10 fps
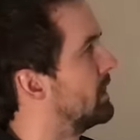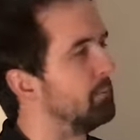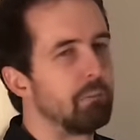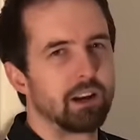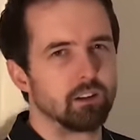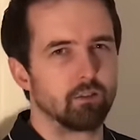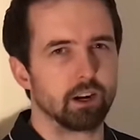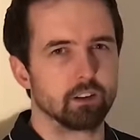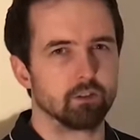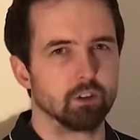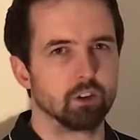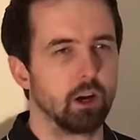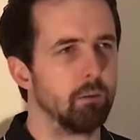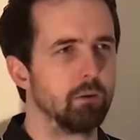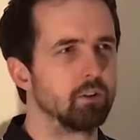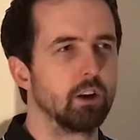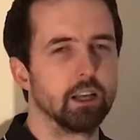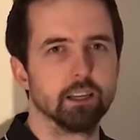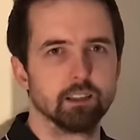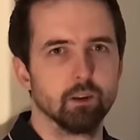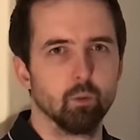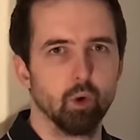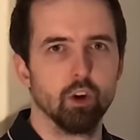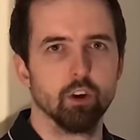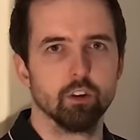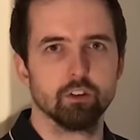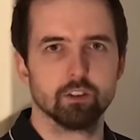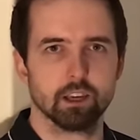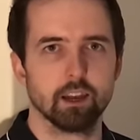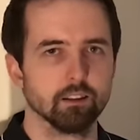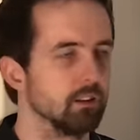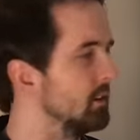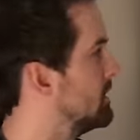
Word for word: trying to manufacture a shot, I'm almost trying to hit it worse to get it to the